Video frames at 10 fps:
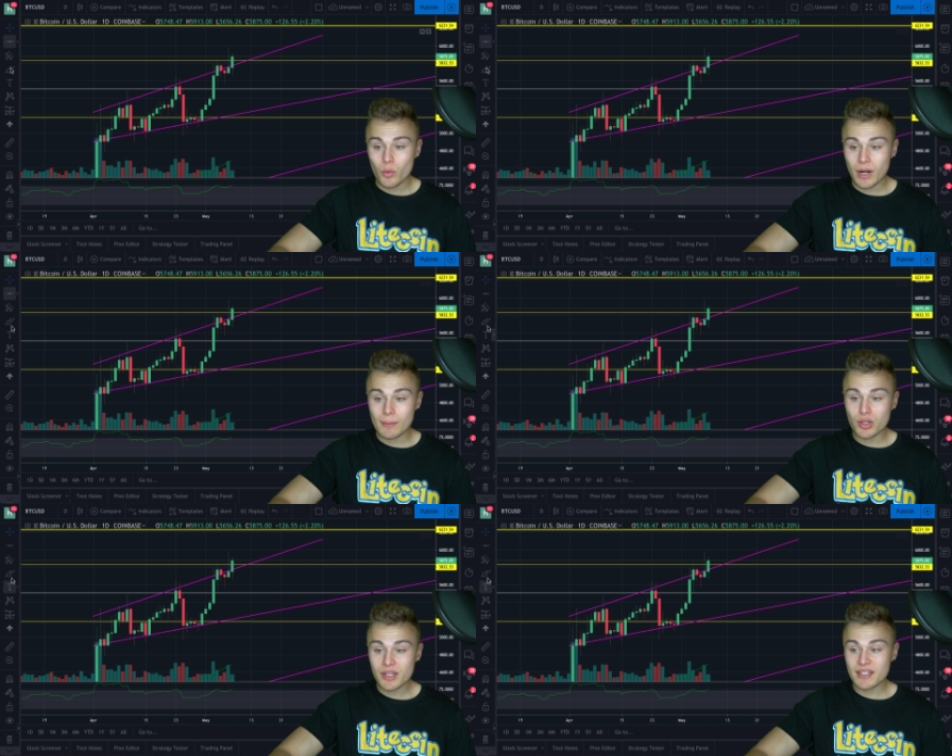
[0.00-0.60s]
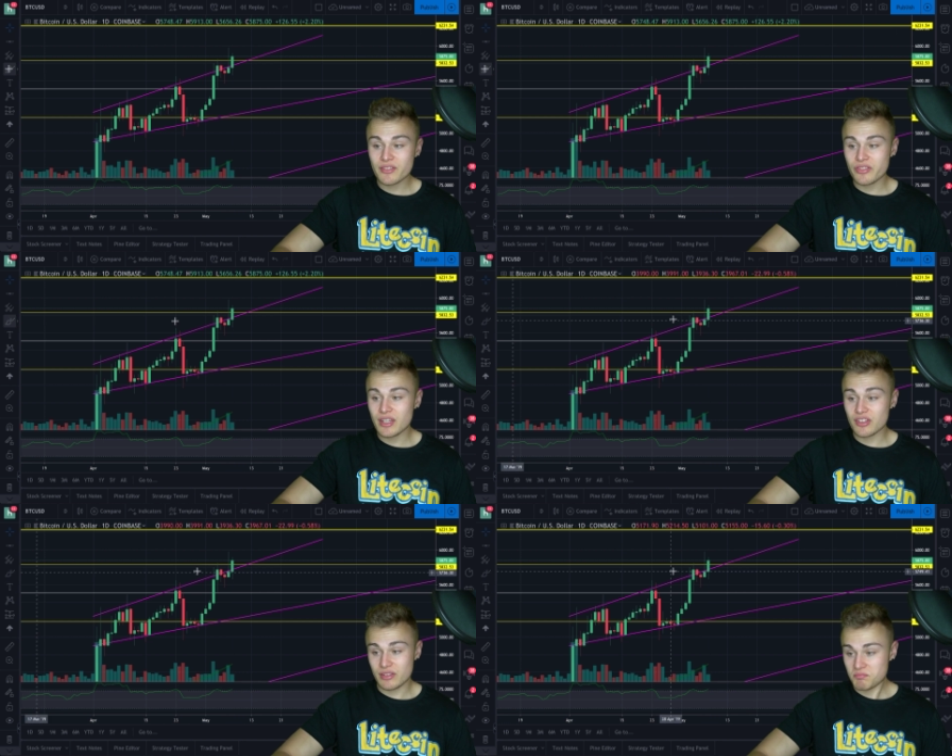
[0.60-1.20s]
what i'm looking to
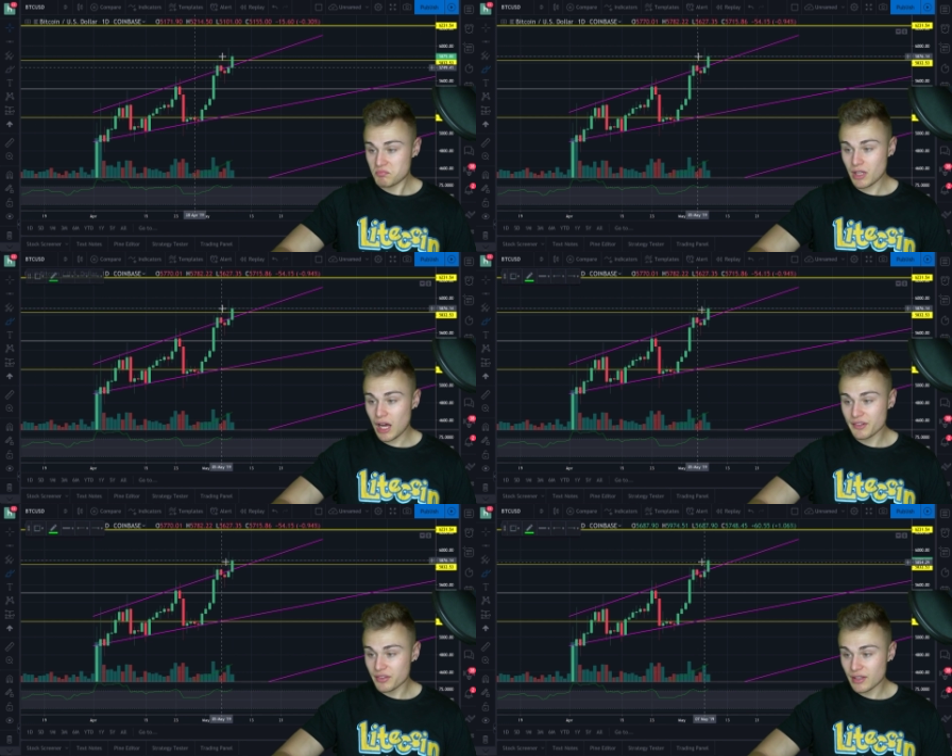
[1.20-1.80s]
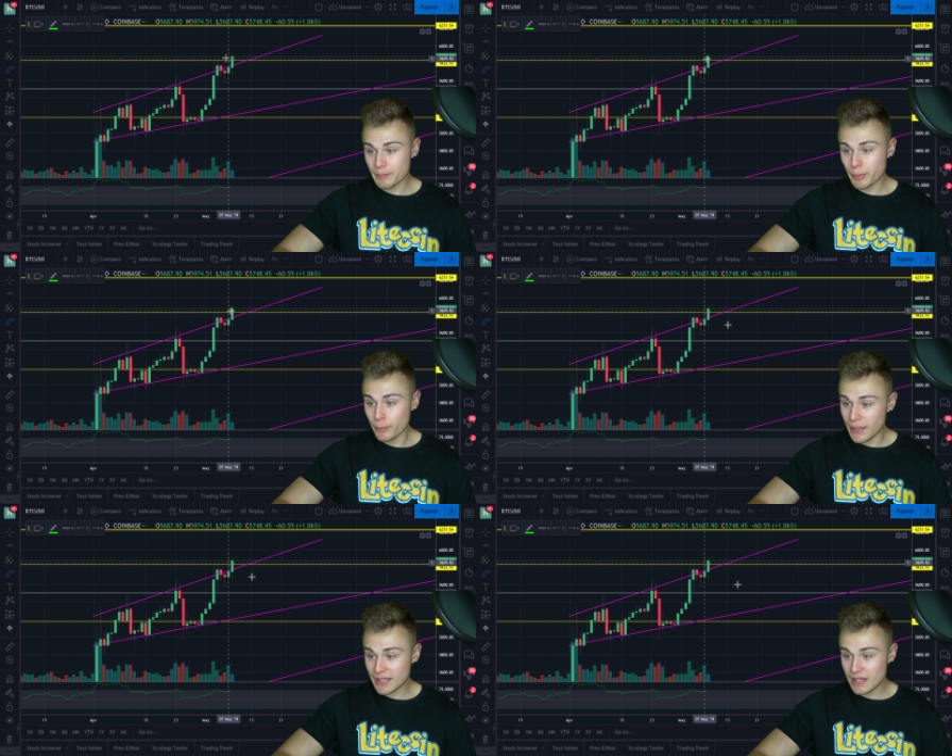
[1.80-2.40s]
see is honestly a
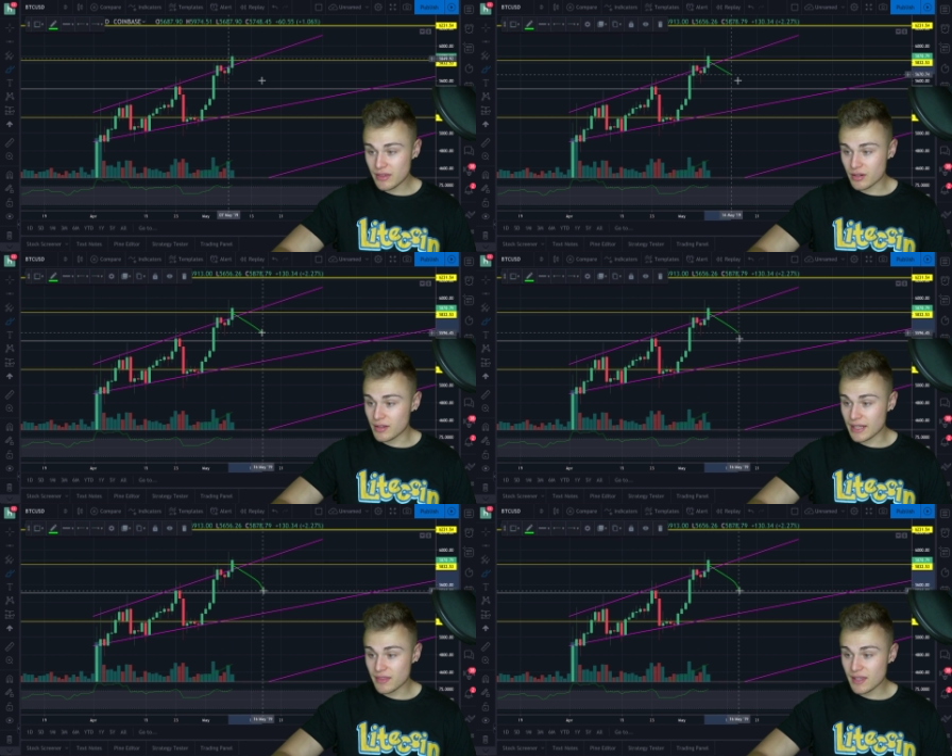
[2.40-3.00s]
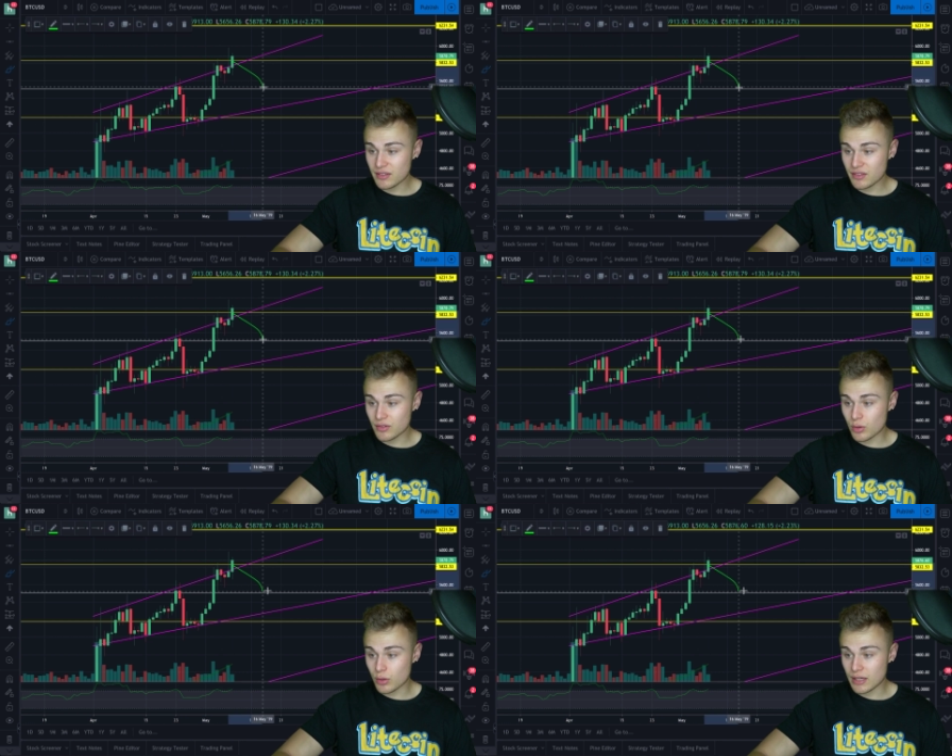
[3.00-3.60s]
pullback either like
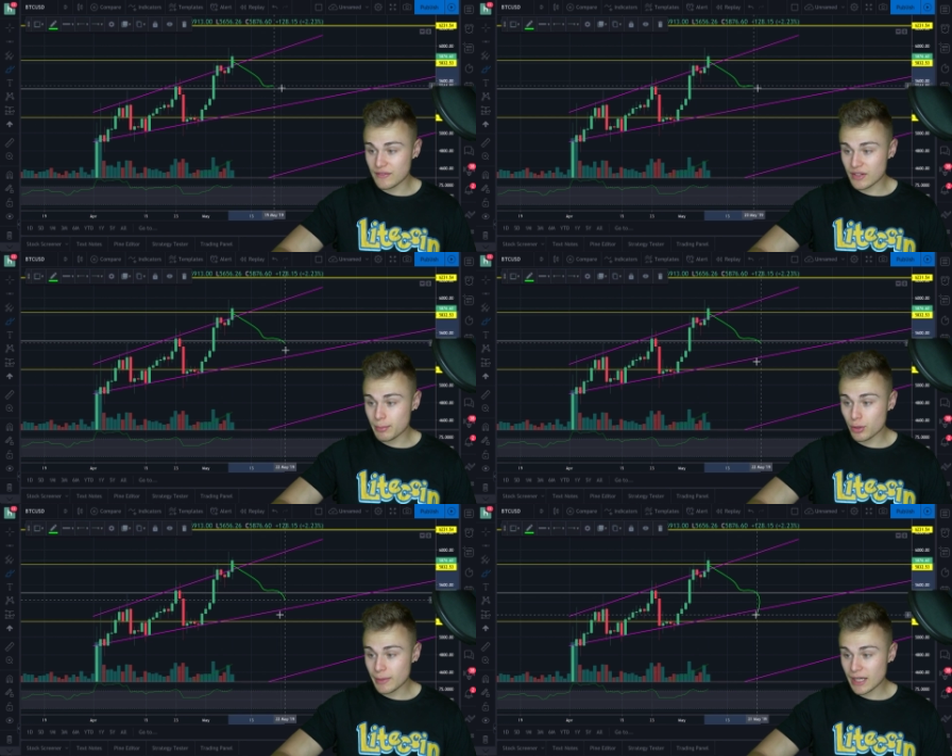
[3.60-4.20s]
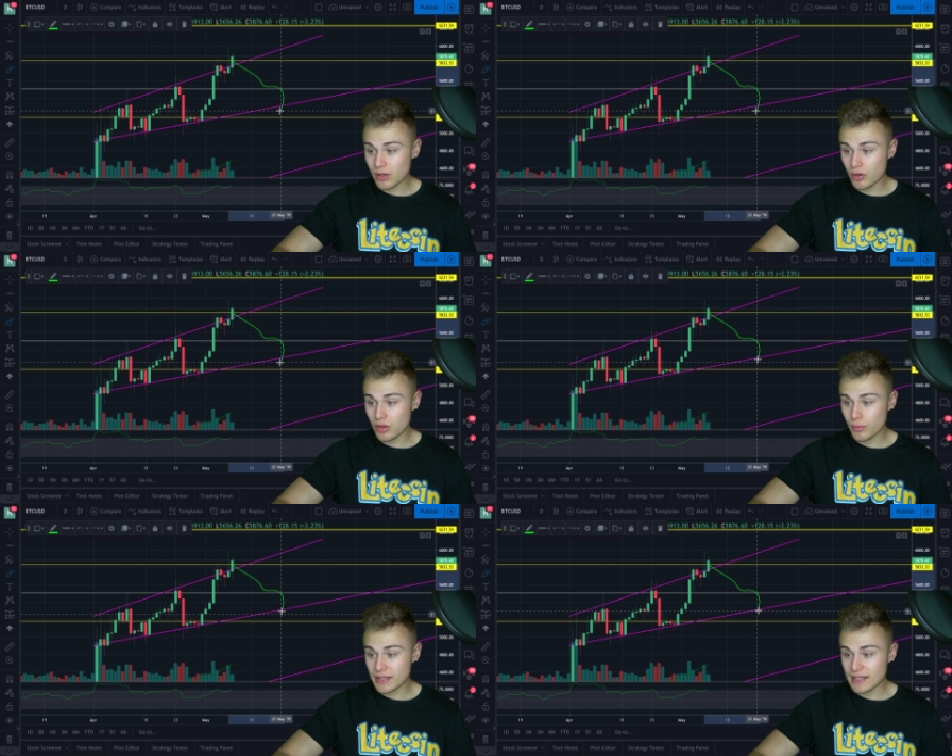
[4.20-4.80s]
this or even a pullback all
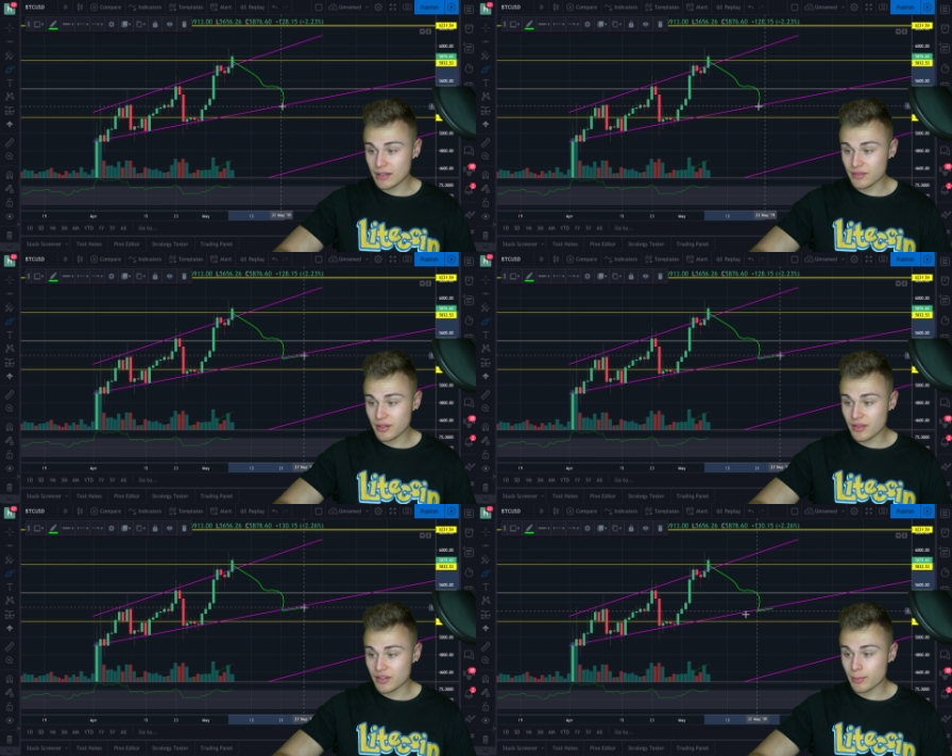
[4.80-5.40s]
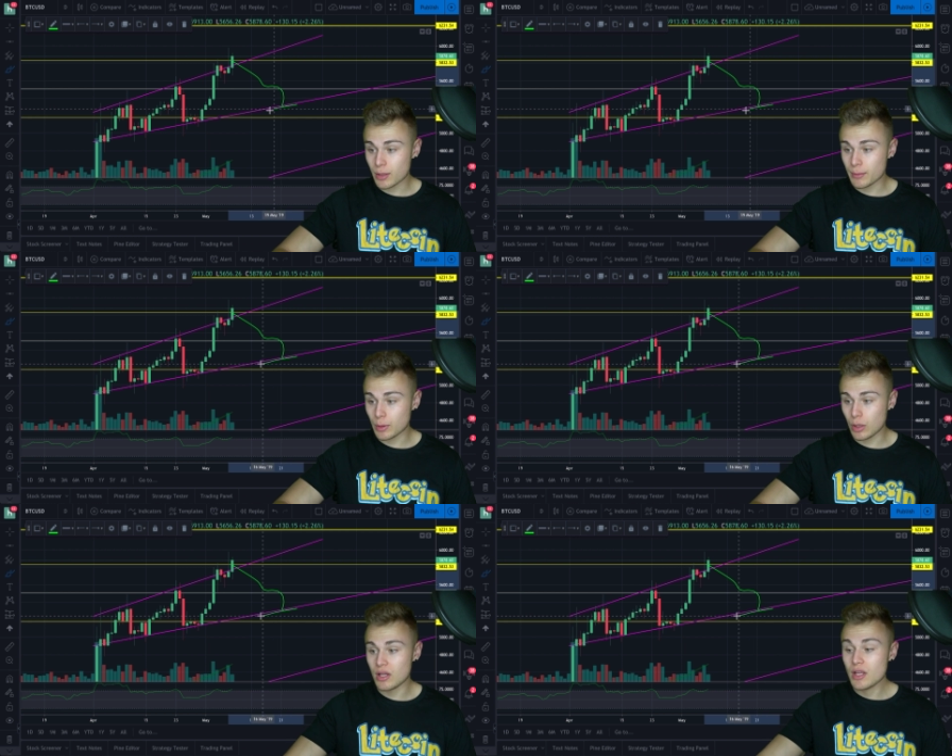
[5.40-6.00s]
the way down to this
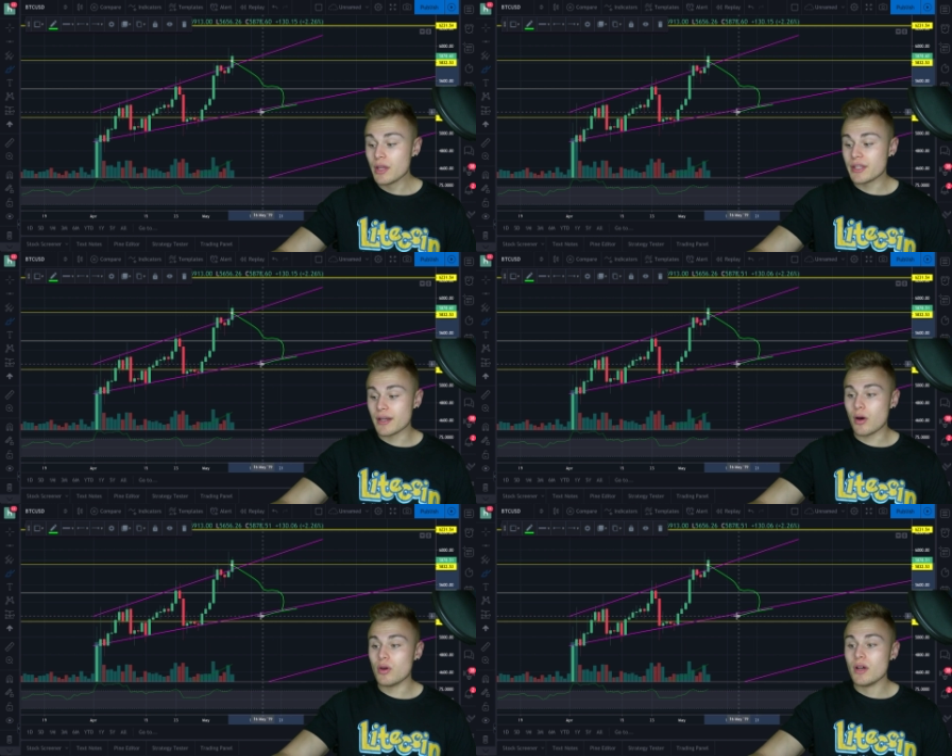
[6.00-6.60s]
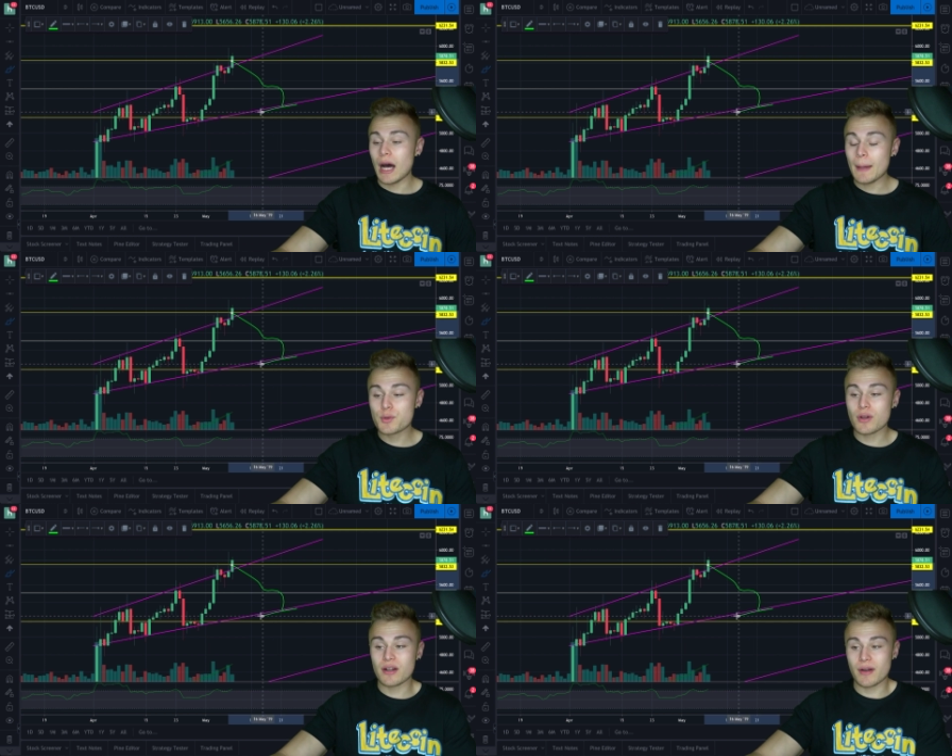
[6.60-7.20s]
purple, you know,
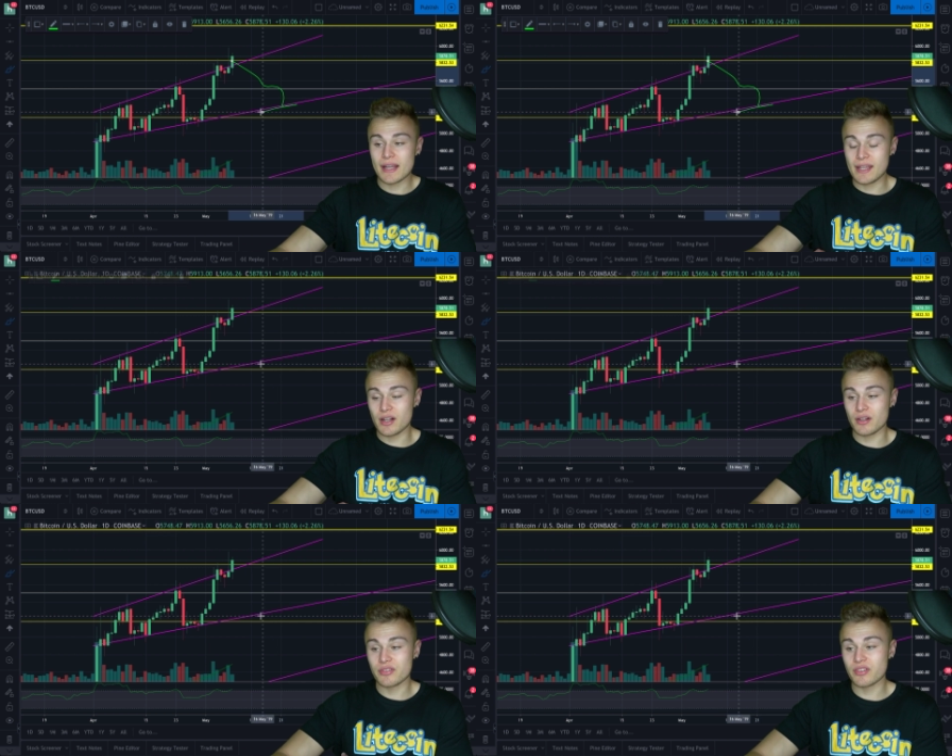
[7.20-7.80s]
uptrend right here.